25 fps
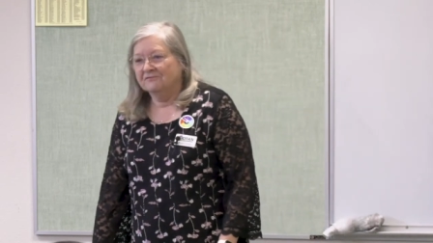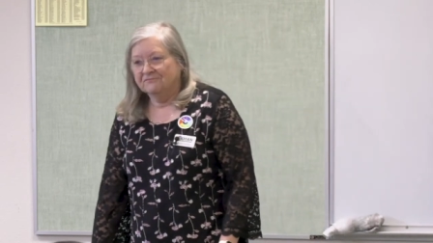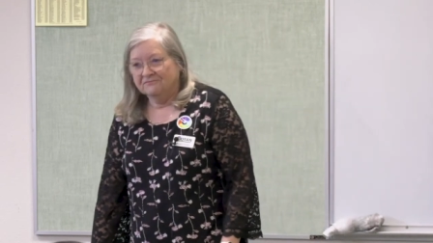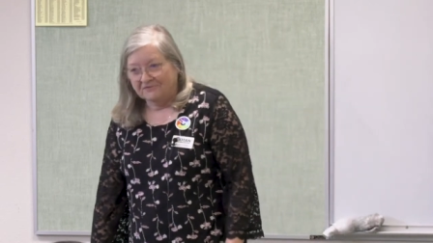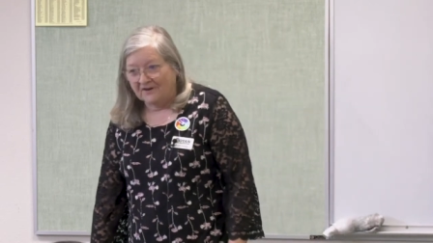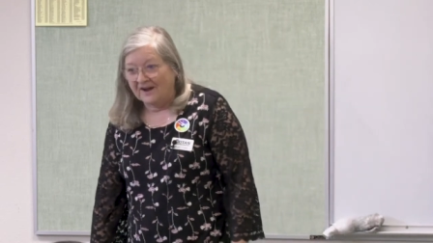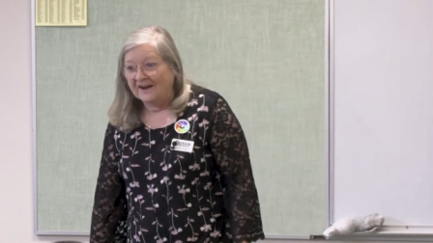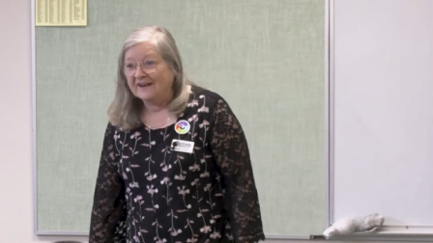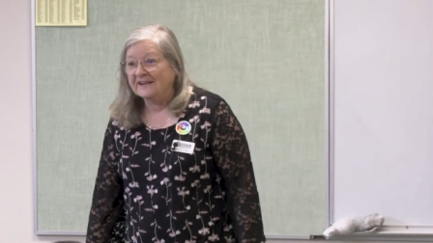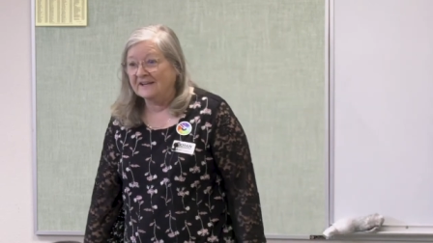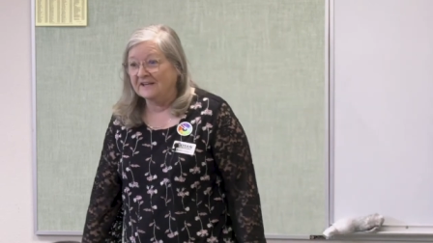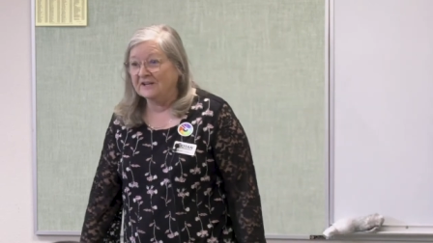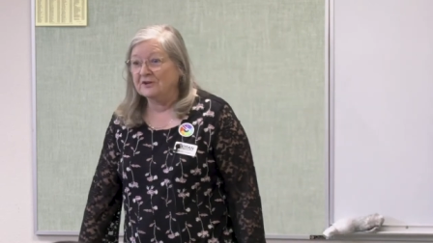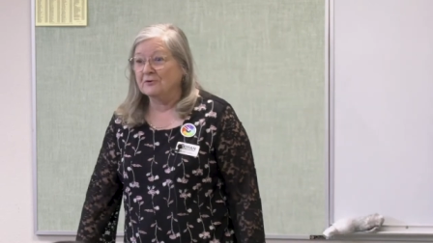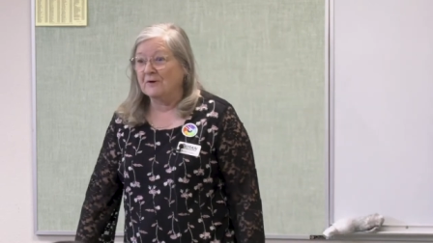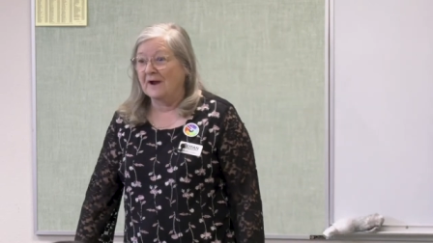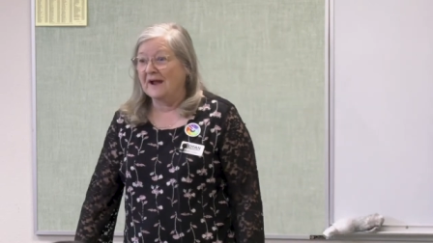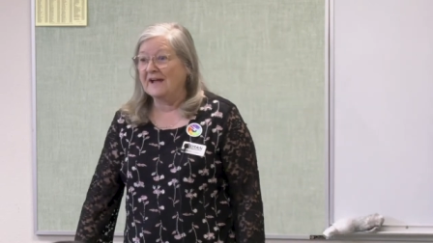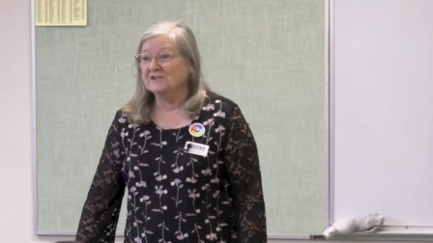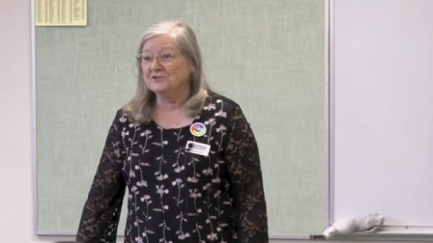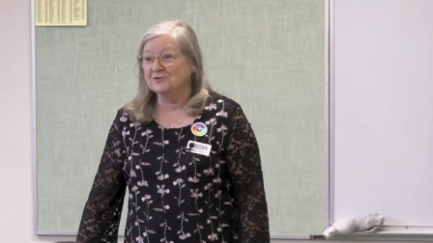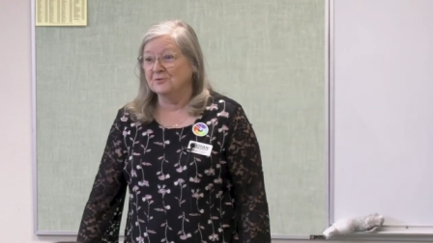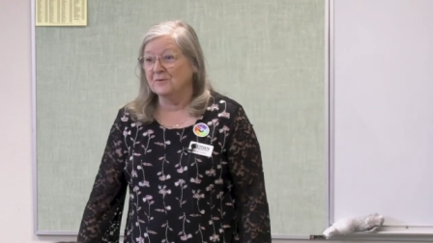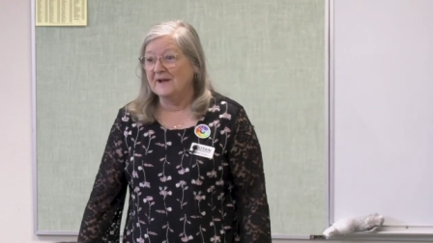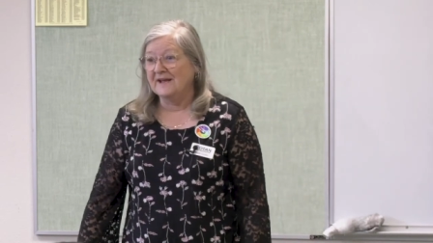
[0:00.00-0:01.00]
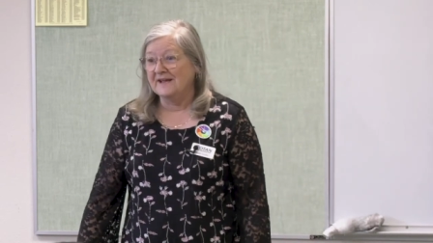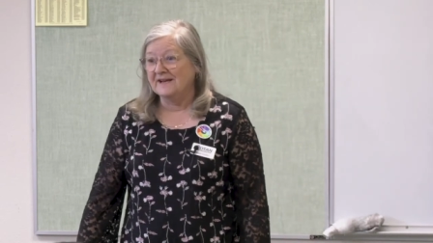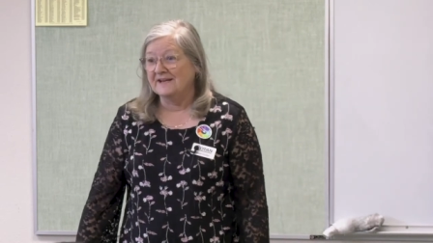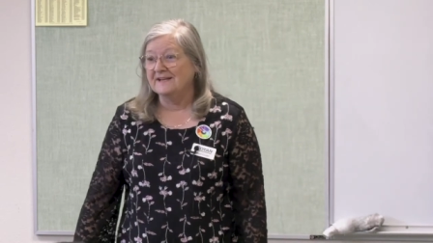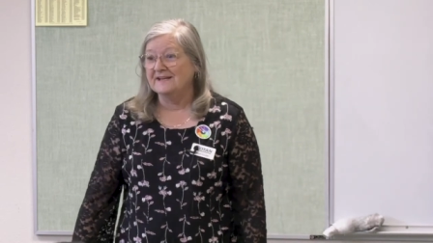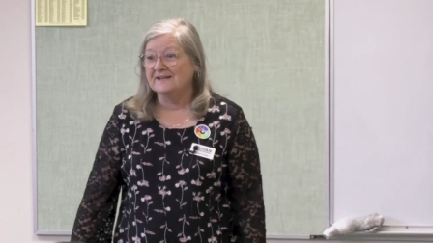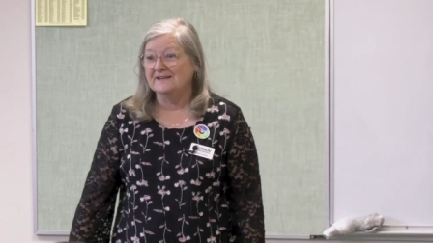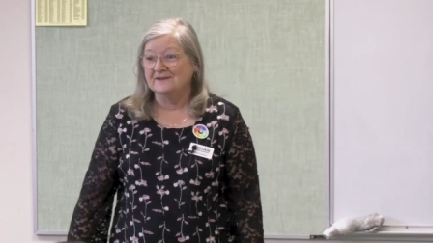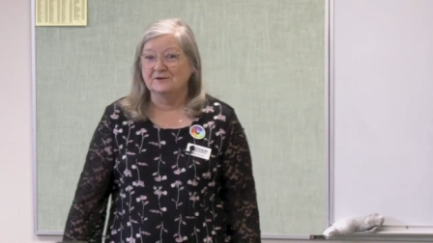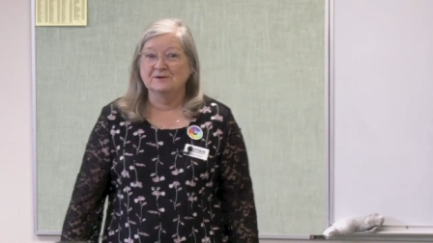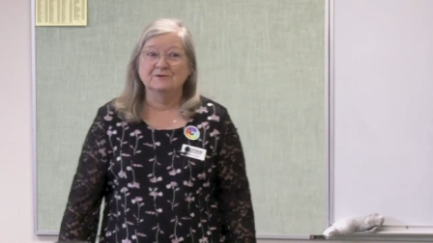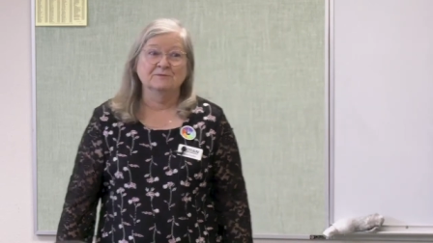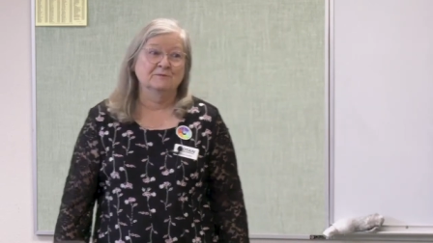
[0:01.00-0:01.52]
finally
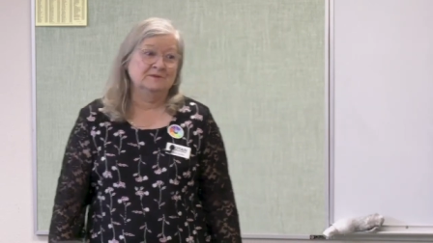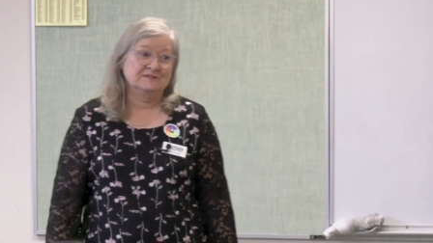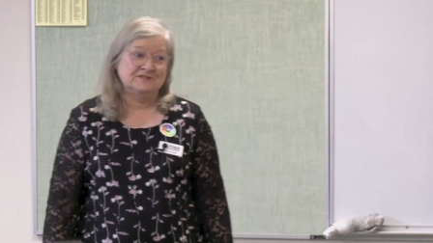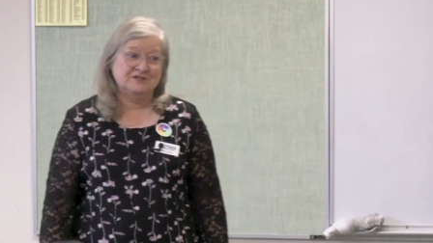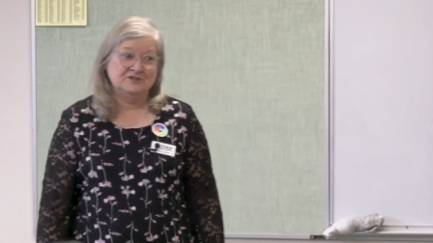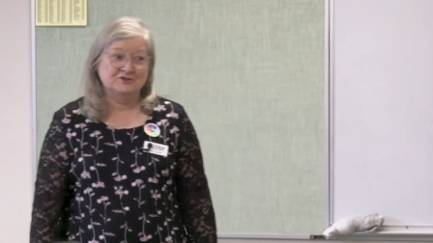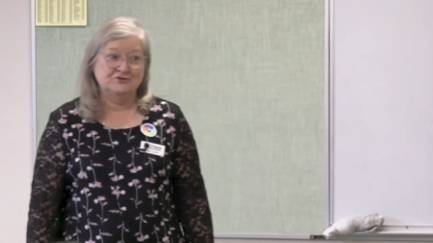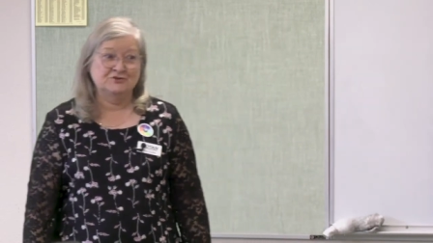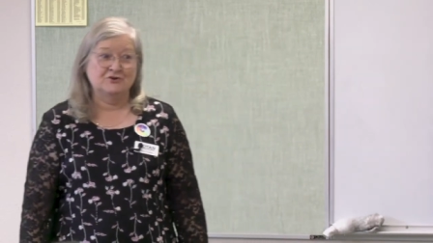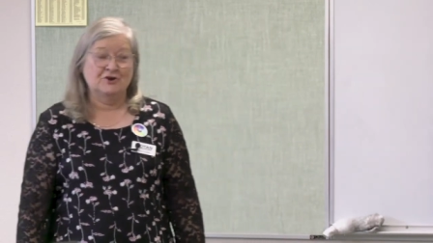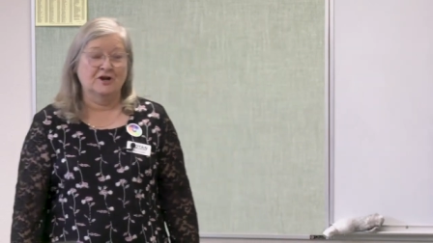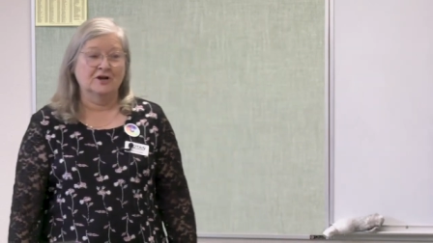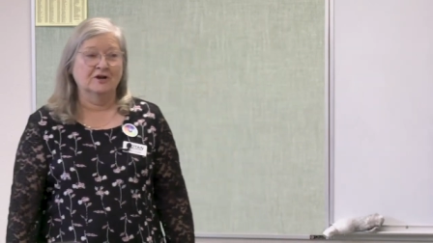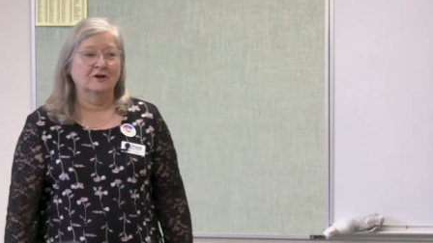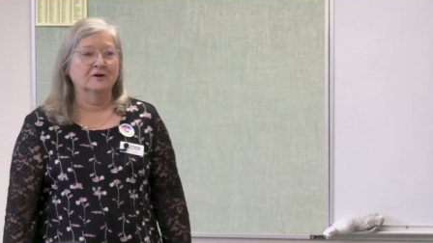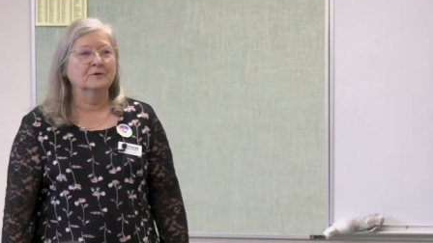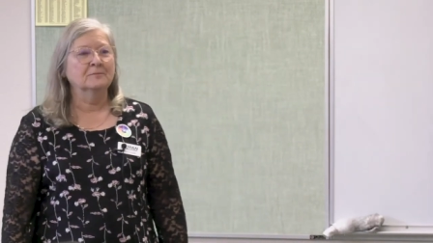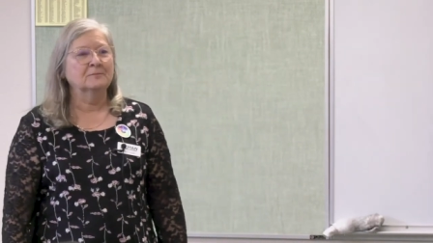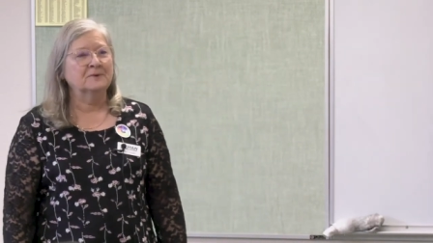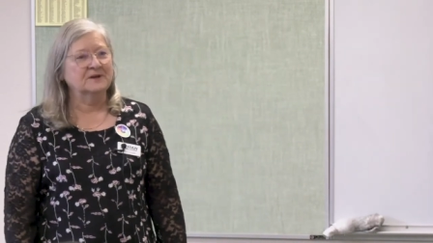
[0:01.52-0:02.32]
graduated, it was a struggle,